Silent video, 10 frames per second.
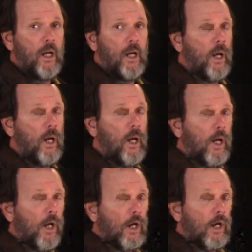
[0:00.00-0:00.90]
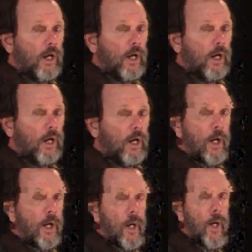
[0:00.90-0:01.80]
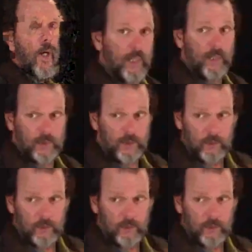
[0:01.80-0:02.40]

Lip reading: course Samuel overlaps with the Kings.